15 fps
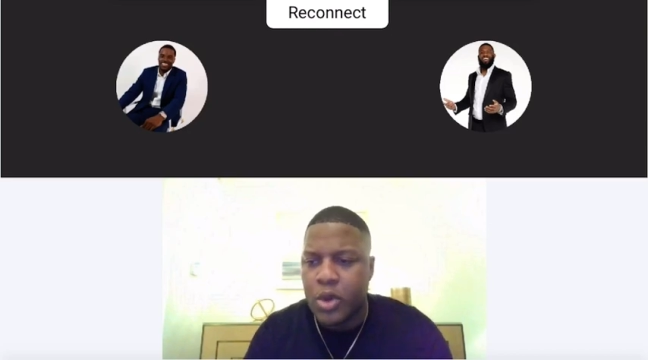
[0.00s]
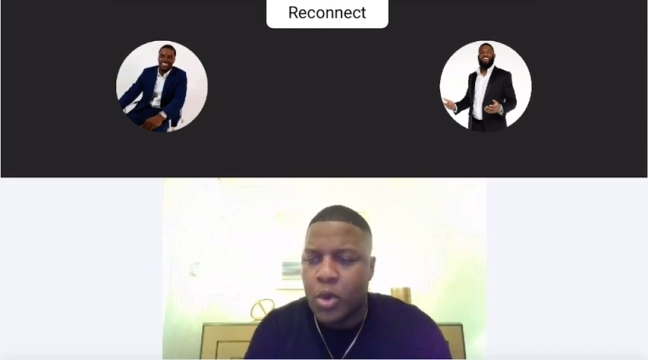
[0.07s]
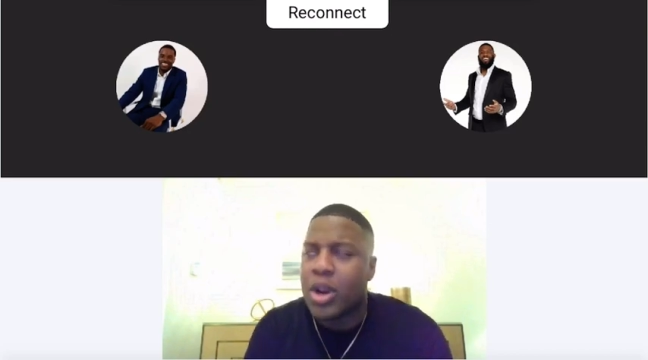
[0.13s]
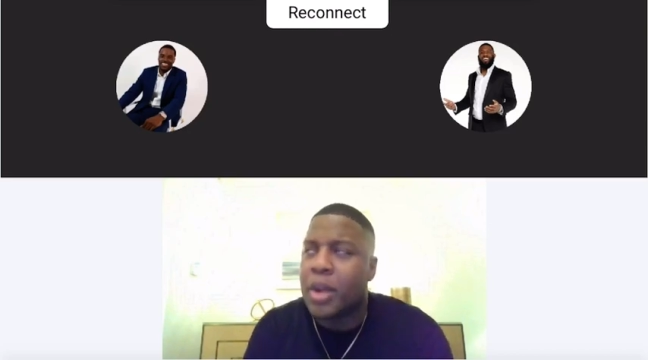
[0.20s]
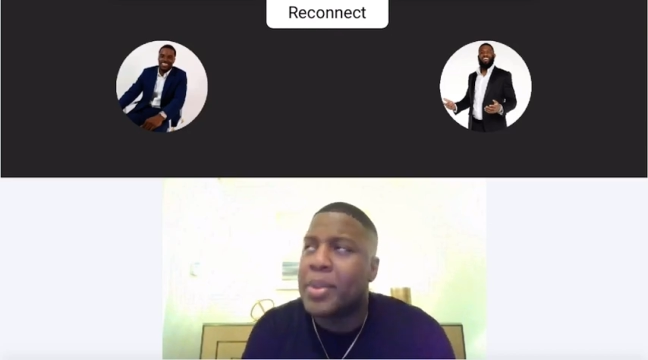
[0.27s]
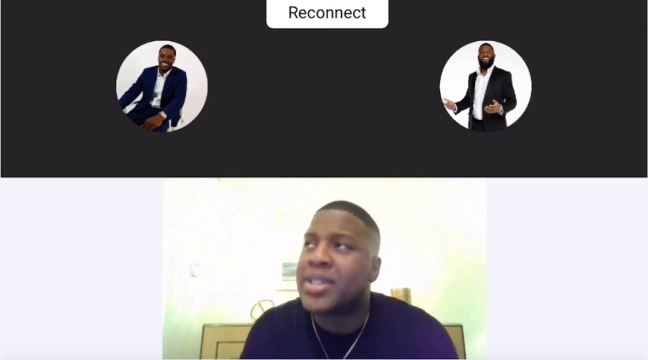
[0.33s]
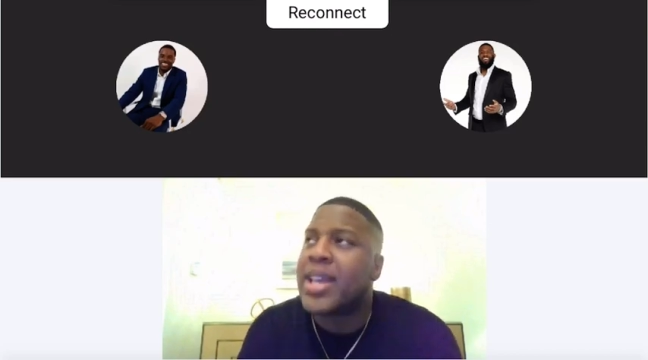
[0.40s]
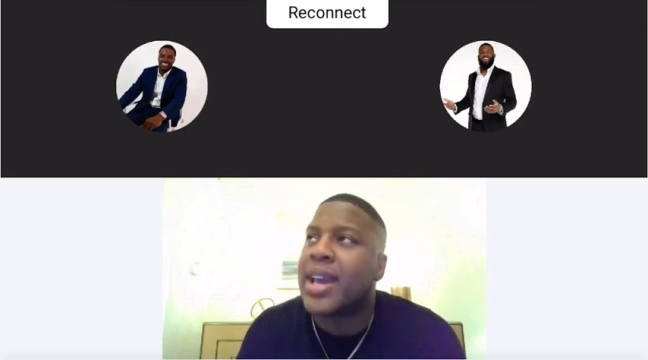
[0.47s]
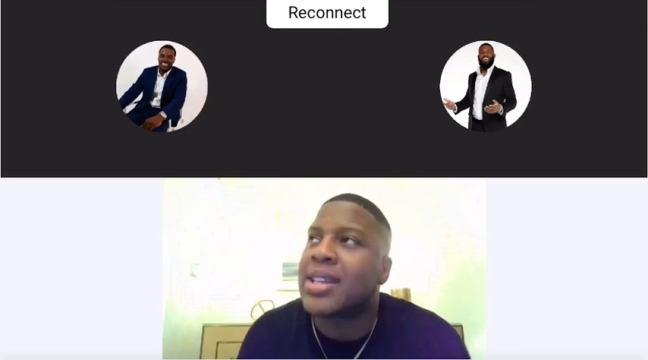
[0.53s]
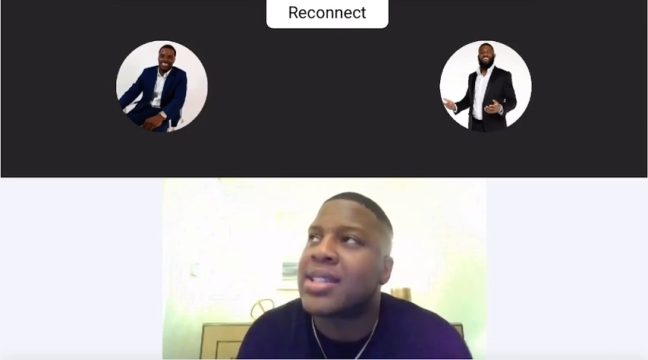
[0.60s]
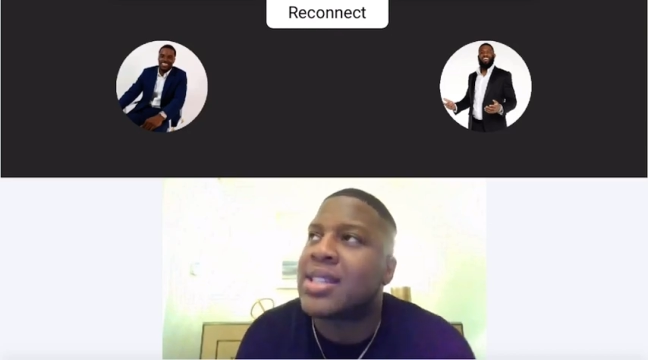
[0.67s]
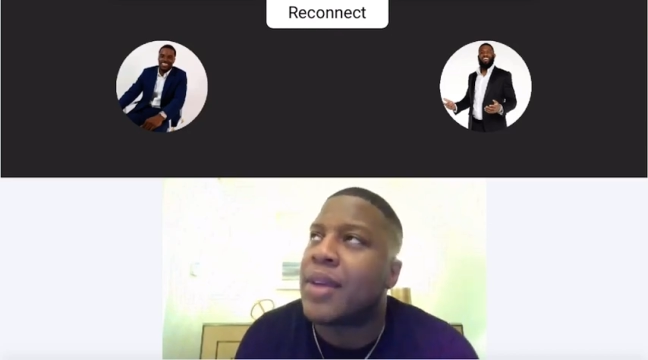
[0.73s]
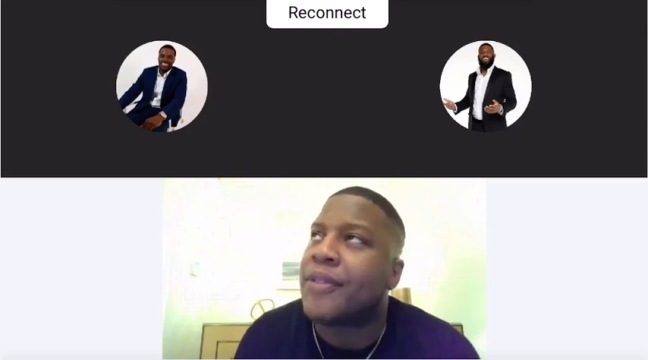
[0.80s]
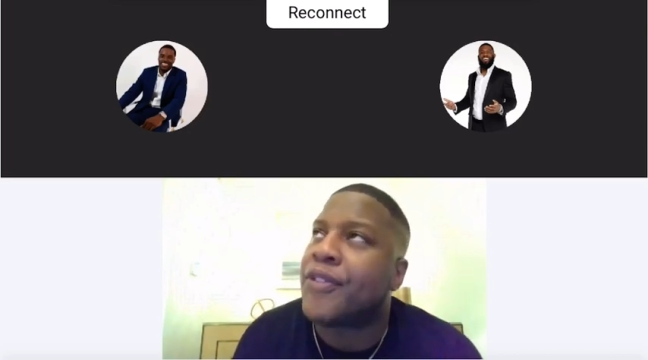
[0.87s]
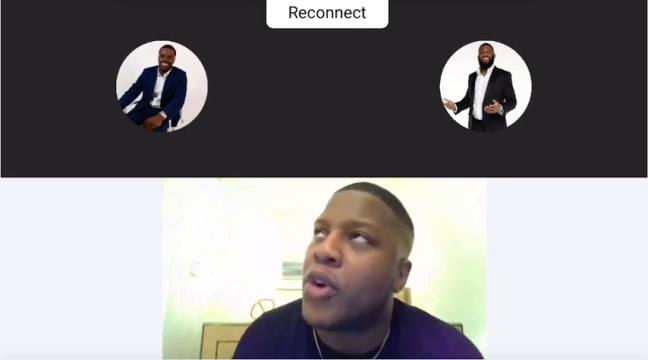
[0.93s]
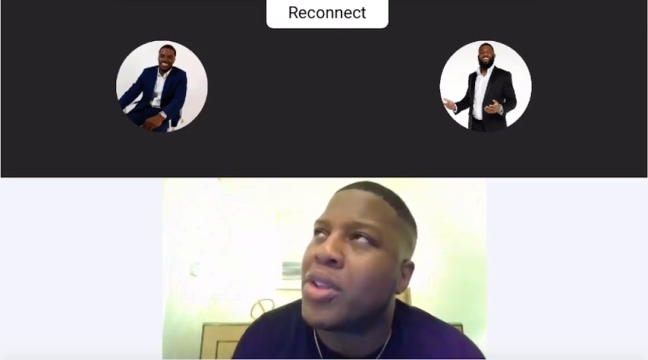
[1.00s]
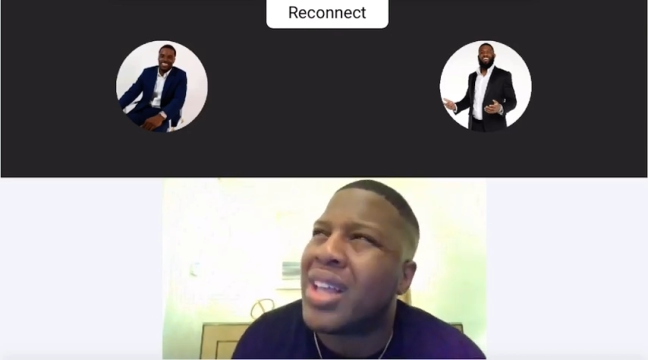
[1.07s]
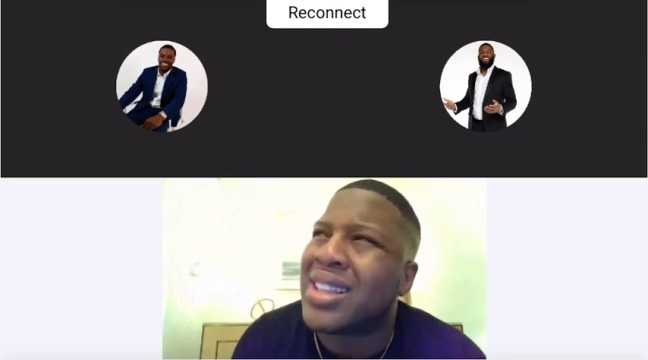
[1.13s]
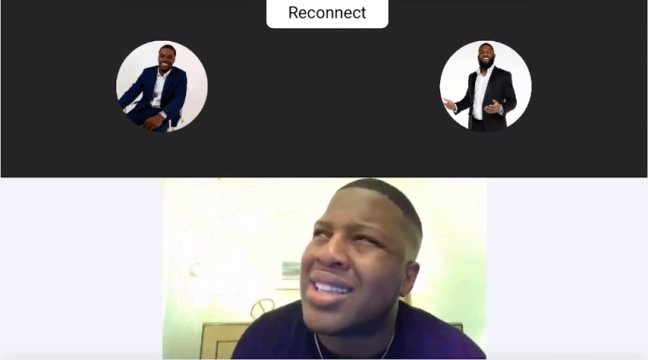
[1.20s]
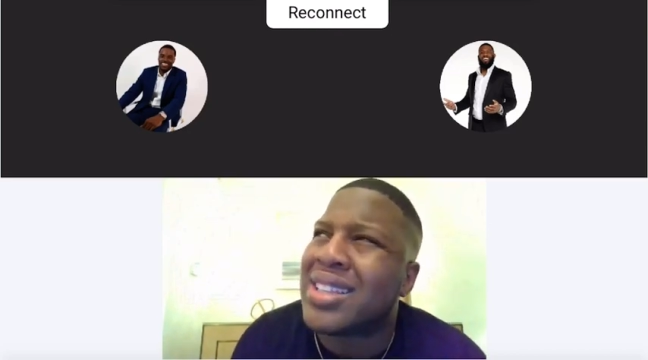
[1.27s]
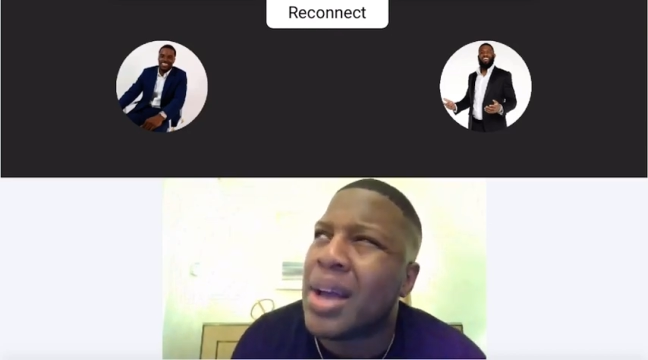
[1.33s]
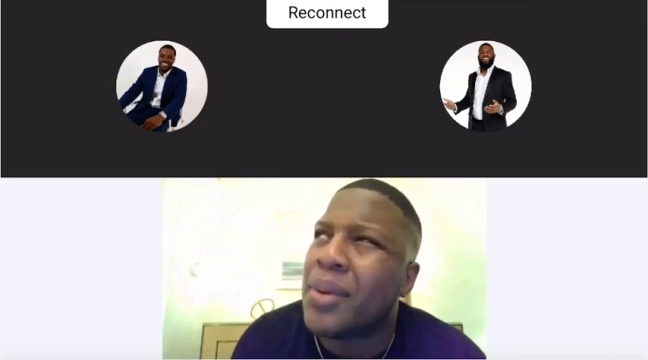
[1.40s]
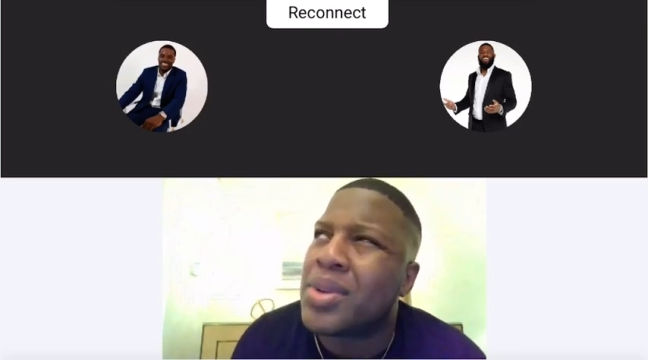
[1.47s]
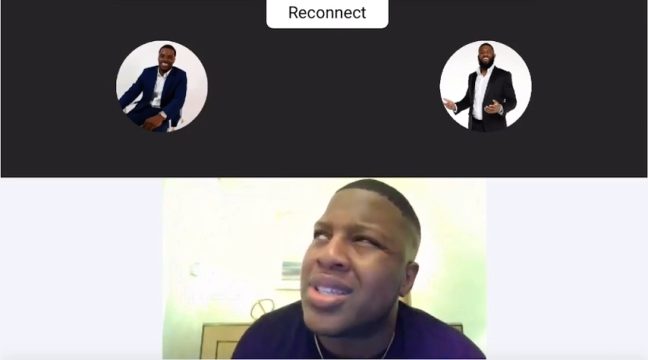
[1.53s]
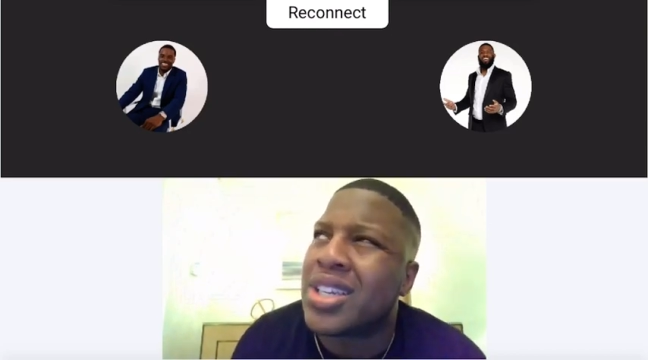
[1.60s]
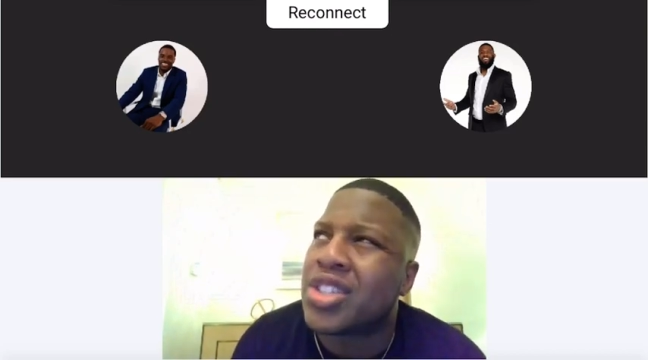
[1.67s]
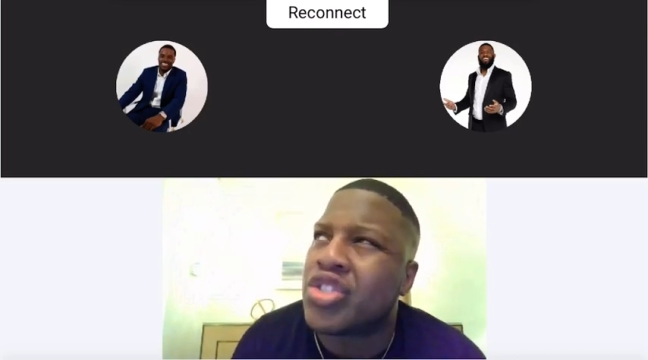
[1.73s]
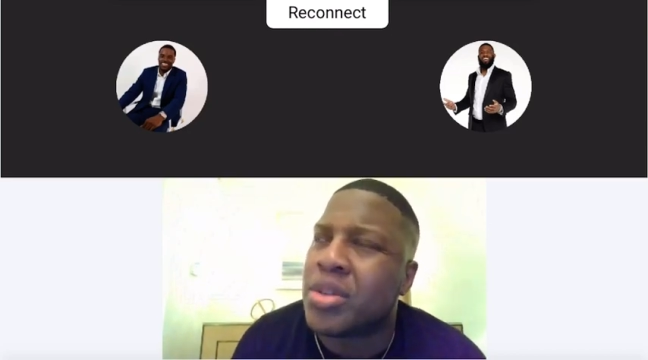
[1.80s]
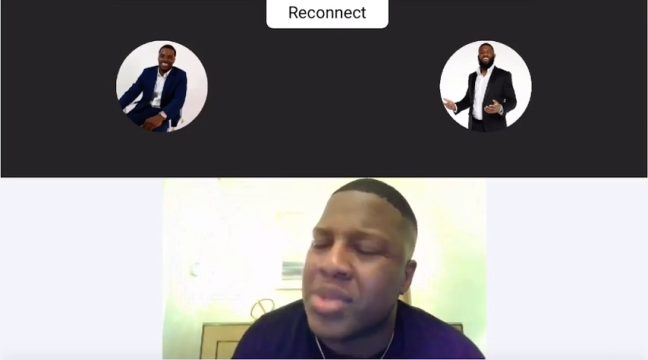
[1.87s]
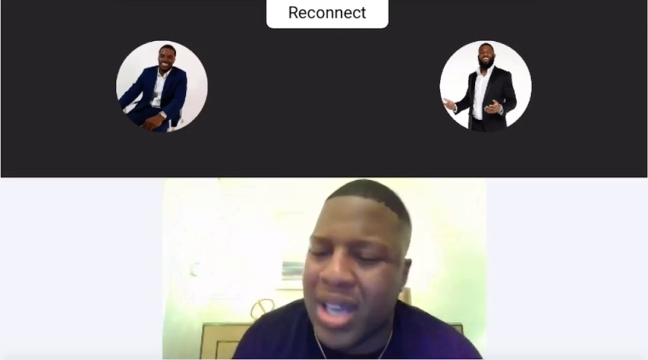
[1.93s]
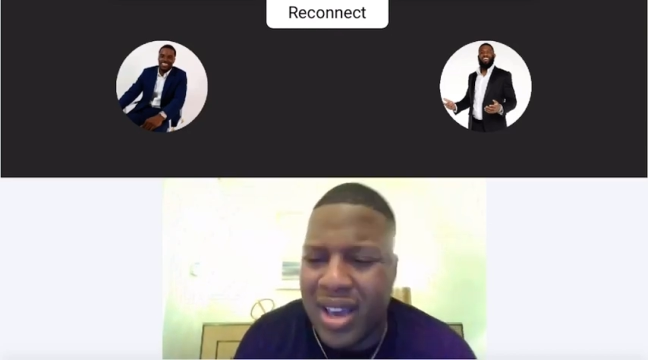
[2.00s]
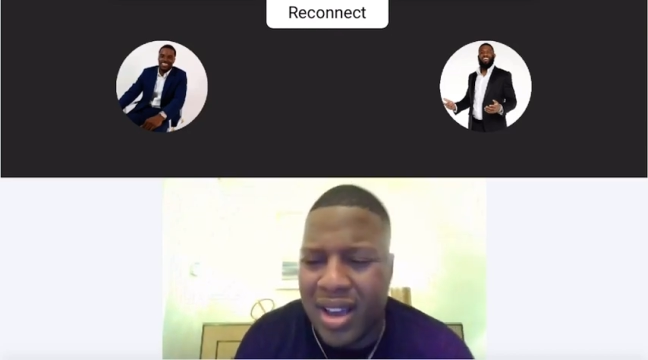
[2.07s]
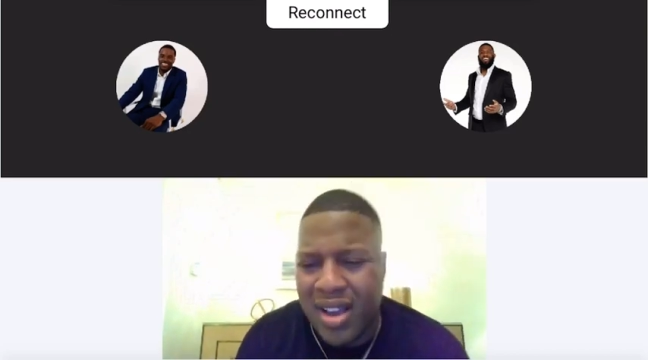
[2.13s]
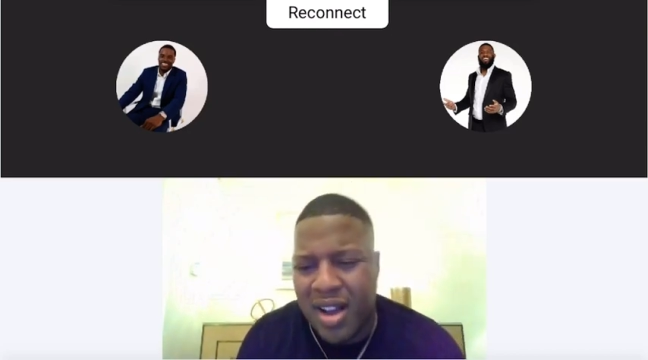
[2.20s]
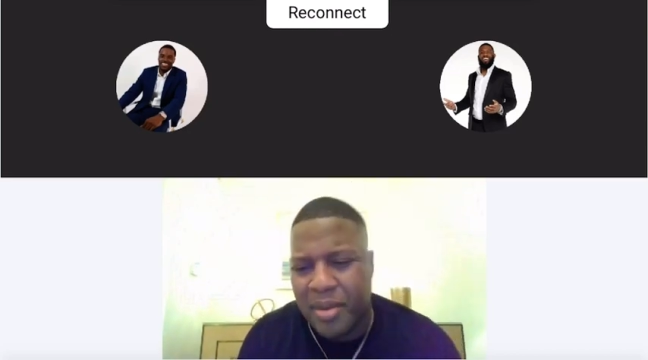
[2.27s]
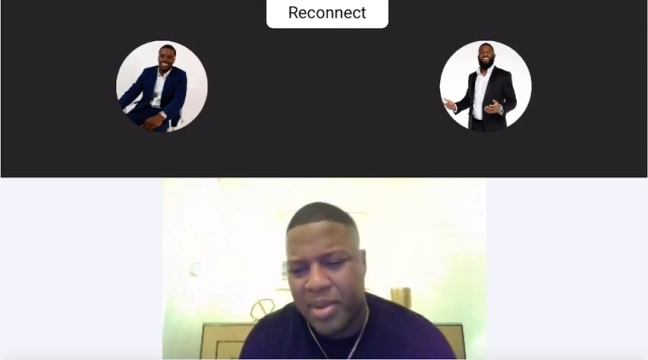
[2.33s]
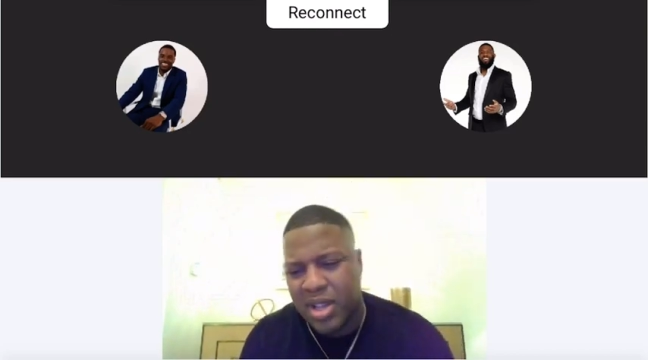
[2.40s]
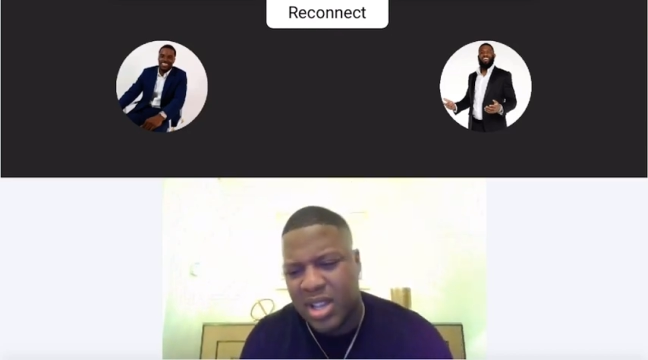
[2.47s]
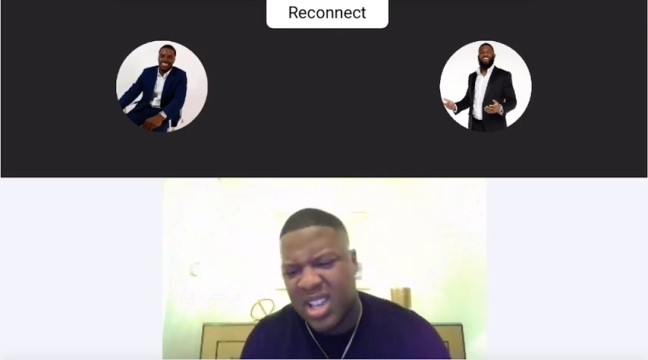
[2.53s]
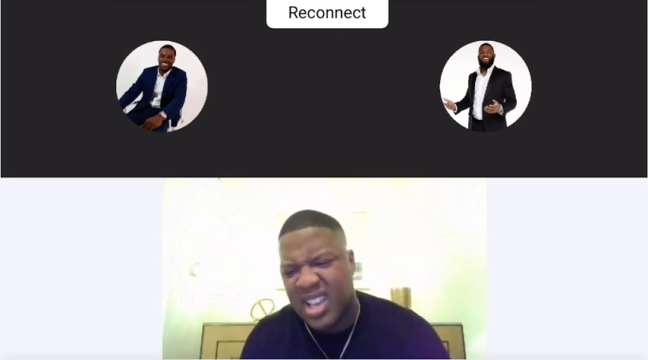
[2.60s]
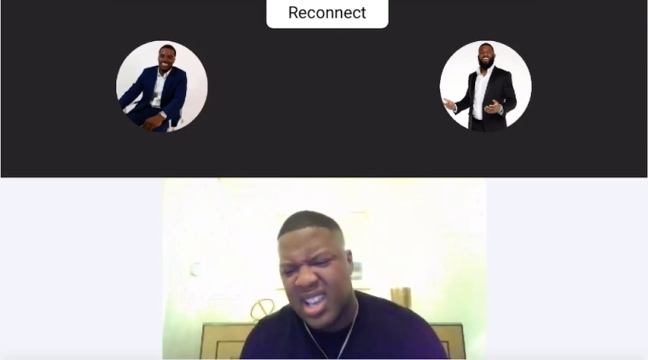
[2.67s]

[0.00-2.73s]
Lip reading: Well, let me take it a step further. I think that was 6 streams of income.